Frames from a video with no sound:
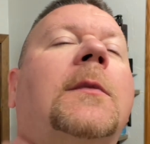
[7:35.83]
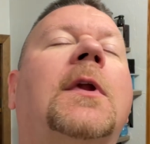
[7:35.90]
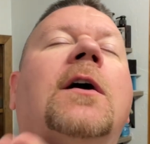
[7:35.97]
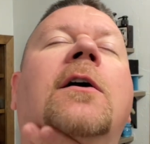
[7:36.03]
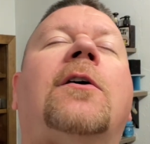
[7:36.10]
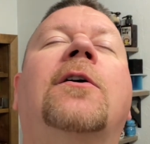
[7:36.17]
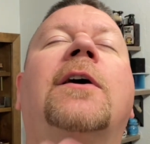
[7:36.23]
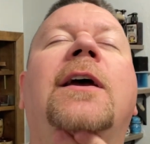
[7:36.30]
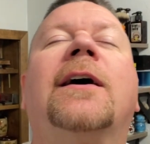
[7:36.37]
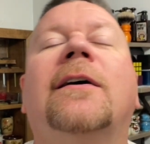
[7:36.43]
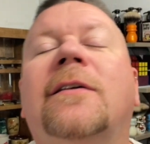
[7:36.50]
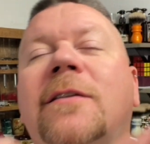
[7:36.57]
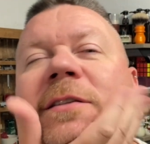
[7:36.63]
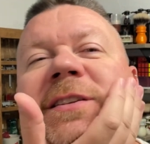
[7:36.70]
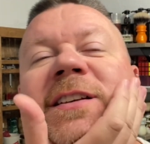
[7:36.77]
Oh yeah,
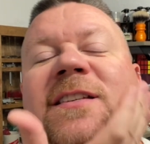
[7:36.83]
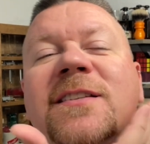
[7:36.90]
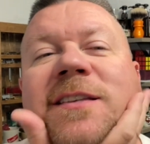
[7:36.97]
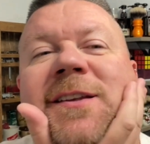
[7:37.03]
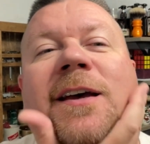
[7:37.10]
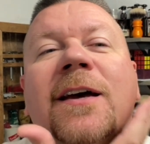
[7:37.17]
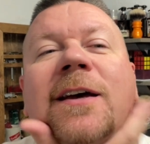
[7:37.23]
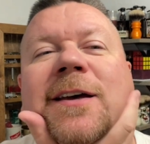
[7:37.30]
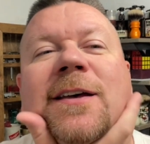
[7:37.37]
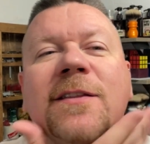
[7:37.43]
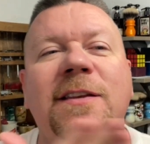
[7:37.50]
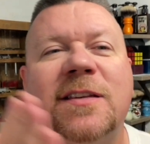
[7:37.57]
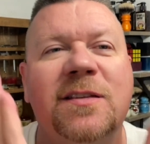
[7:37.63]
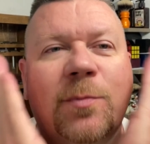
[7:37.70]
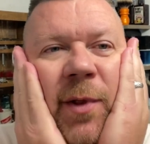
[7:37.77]
the
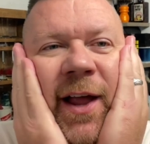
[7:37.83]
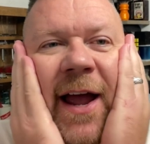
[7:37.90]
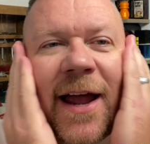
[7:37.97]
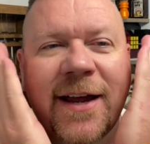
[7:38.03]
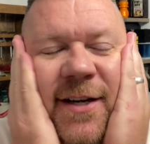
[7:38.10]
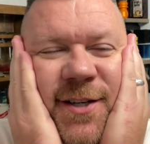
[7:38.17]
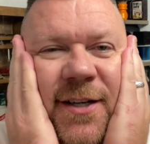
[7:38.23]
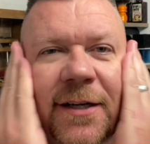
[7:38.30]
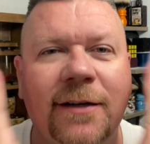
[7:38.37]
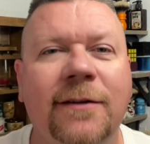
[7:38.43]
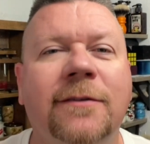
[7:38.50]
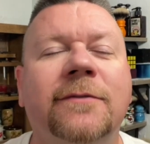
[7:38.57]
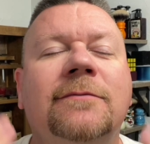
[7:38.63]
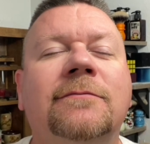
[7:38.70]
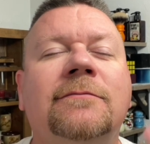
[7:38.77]
splash,
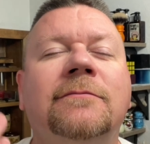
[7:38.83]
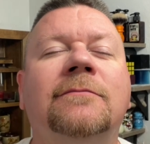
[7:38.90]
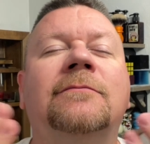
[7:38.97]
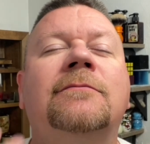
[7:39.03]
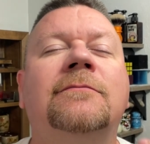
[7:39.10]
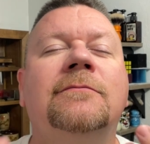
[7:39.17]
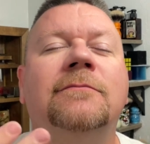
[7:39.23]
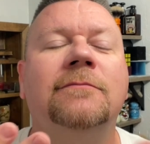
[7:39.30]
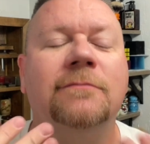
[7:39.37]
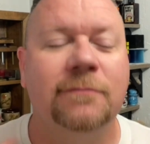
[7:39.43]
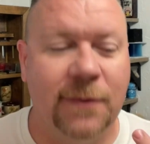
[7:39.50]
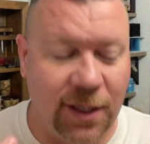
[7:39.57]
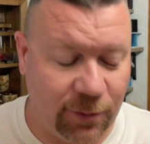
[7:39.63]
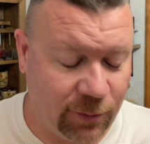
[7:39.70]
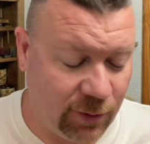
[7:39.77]

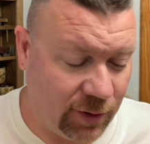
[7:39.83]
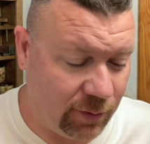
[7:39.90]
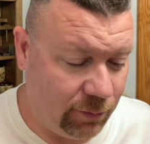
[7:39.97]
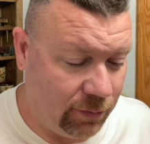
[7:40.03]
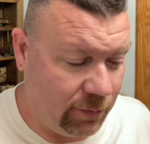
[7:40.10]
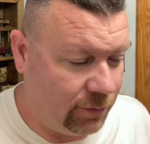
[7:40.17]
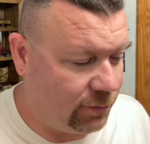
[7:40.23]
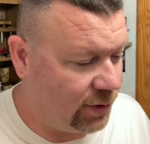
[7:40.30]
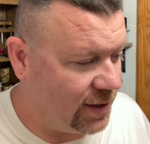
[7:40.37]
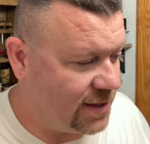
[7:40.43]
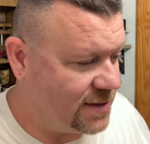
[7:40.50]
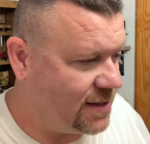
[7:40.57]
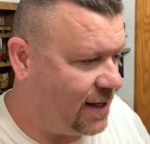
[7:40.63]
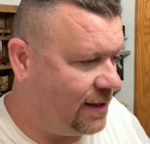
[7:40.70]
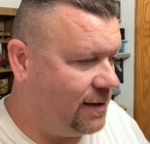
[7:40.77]
it really
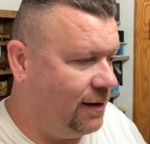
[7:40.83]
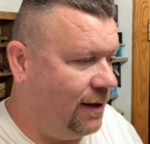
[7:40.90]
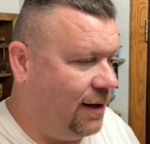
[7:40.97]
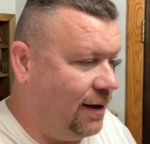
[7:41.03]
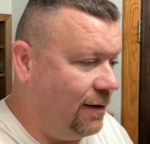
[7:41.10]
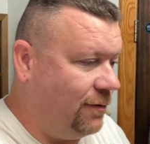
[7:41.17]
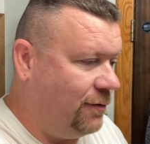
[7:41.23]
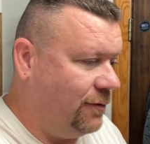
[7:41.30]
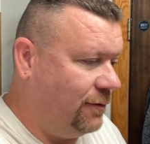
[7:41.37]
brings that to life.